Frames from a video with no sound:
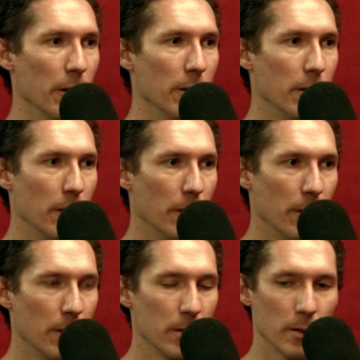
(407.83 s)
Yeah.
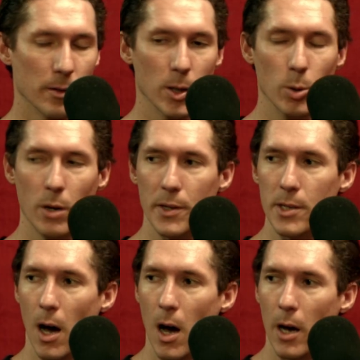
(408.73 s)
Uh, Louis
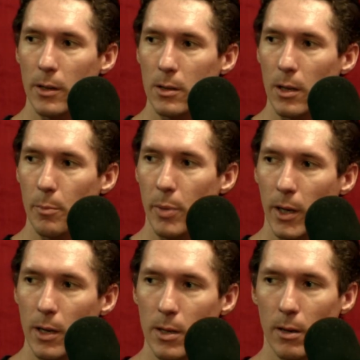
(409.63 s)
Vuitton to the
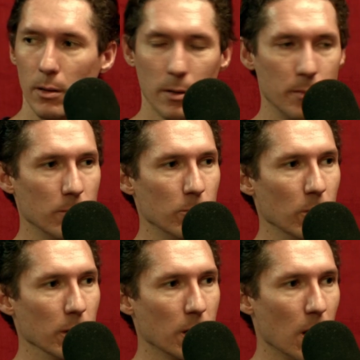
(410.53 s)
pinky toe could
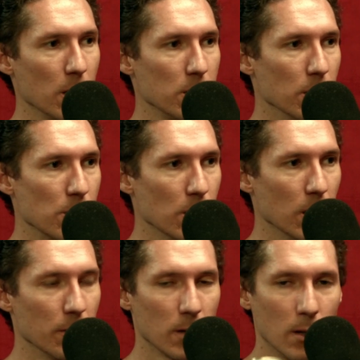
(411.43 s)
really cost you a
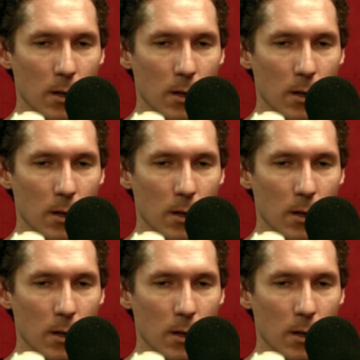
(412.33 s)
shift.